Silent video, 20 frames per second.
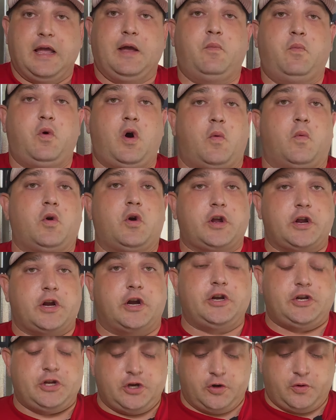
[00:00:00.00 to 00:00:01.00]
And what we're
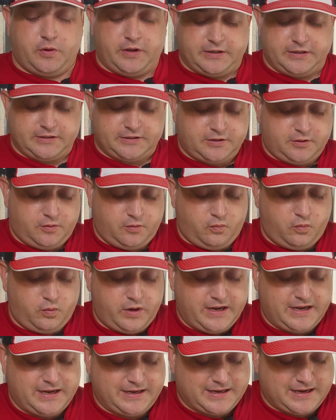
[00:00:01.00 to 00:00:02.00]
gonna do is, we
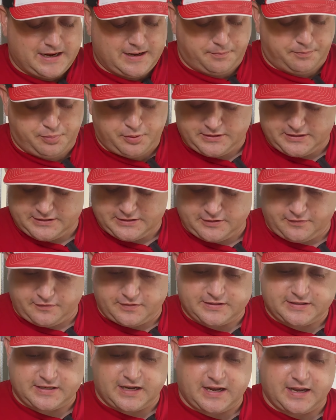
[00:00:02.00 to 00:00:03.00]
need to kind of put this over the
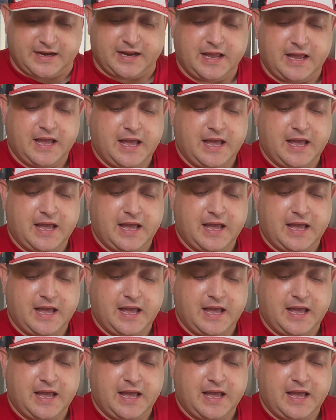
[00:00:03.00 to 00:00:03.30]
side.